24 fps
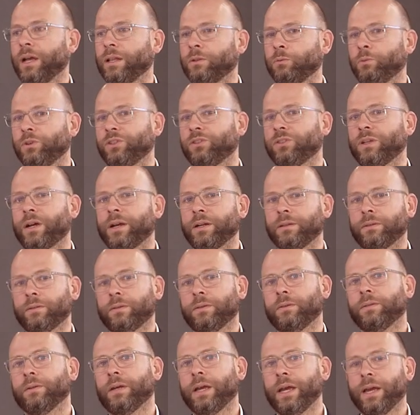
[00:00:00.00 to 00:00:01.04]
and we start
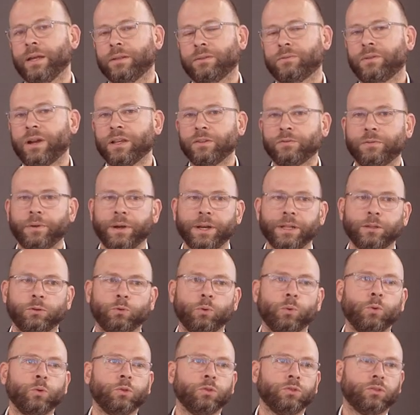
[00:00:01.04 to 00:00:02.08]
uh, transferring
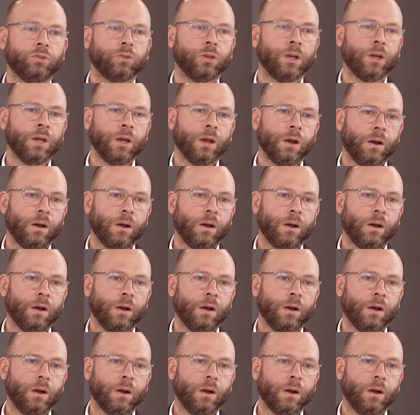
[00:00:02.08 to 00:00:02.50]
tools